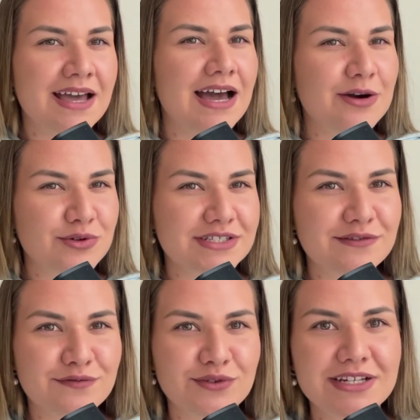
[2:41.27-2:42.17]
I wasn't
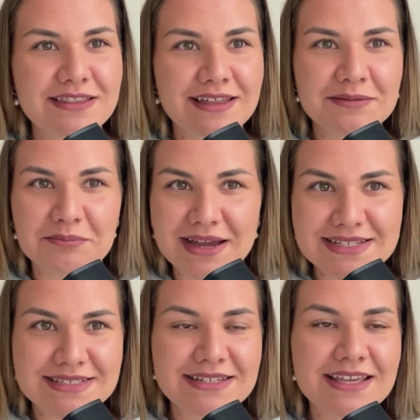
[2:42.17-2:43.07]
fully in that
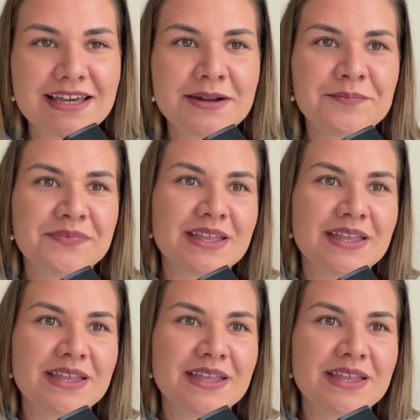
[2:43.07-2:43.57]
mindset yet.